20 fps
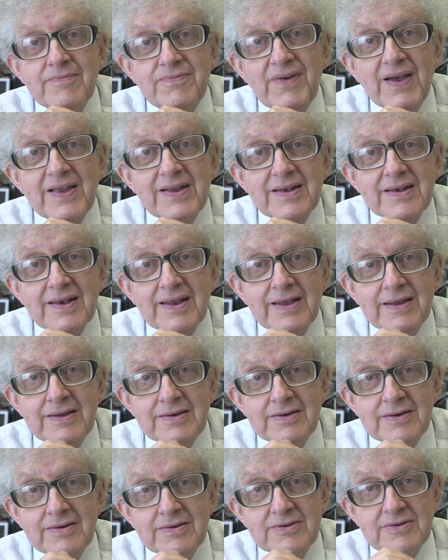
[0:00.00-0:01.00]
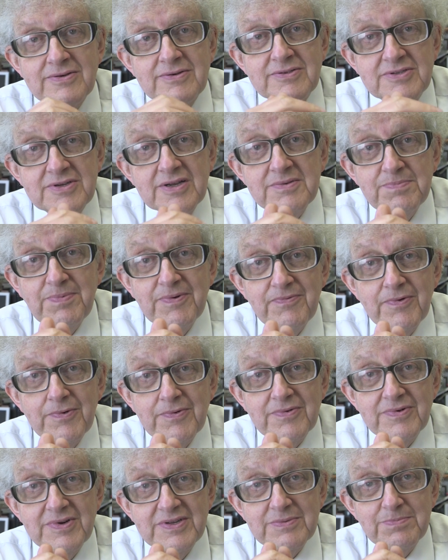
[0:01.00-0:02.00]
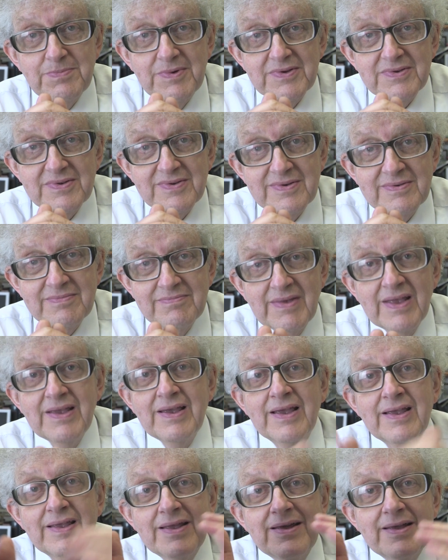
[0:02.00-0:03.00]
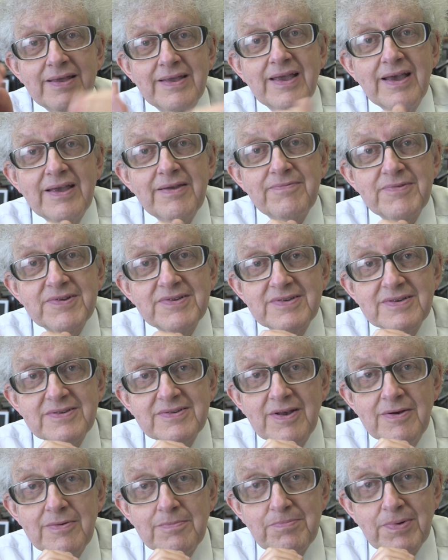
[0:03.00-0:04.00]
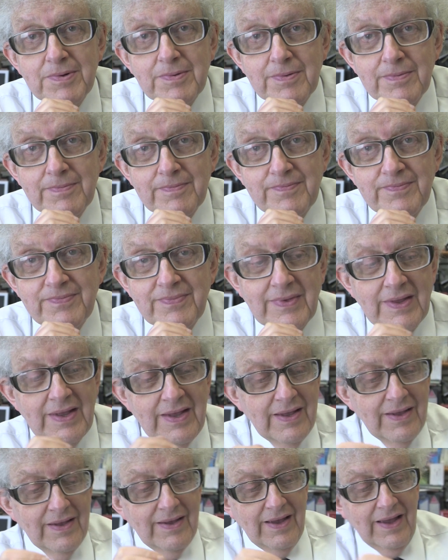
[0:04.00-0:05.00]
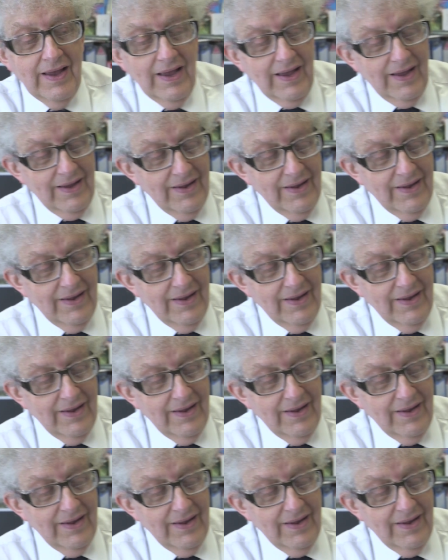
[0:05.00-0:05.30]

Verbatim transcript: Finally, just before Christmas, he gave us a sample. So you got